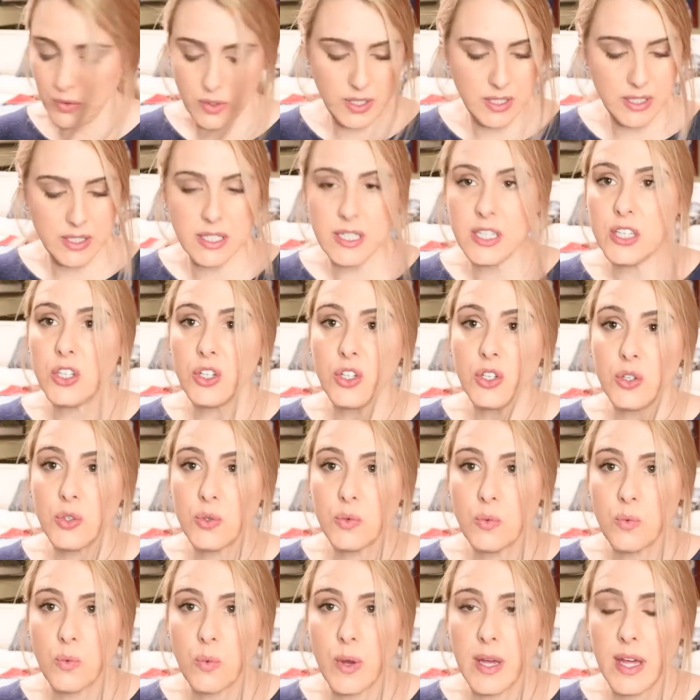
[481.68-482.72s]
continue
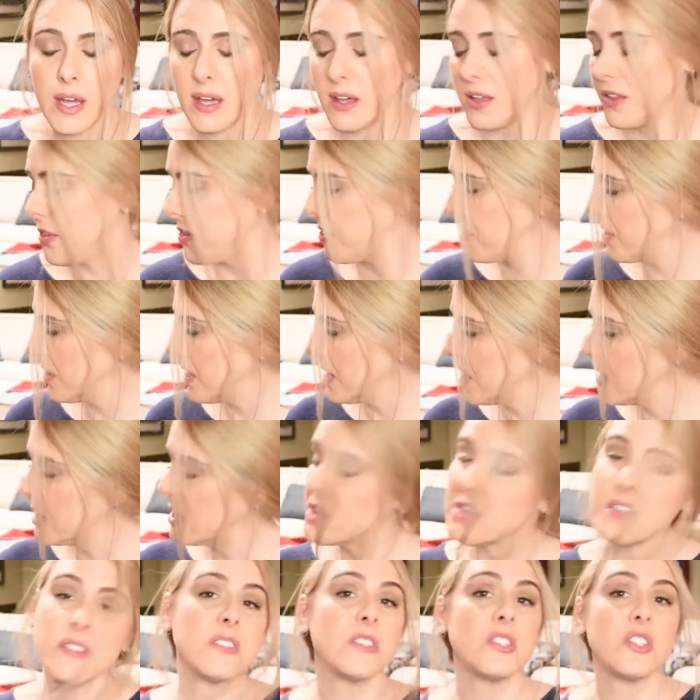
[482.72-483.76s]
with
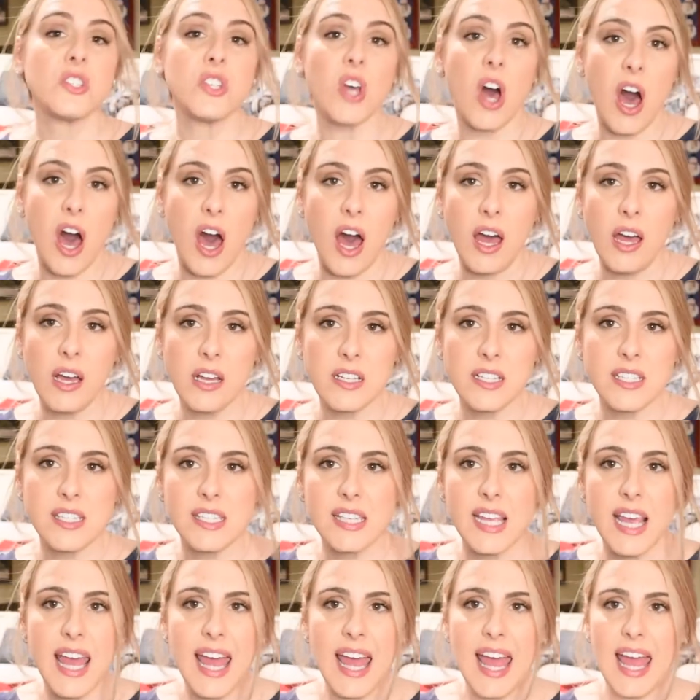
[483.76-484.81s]
socks,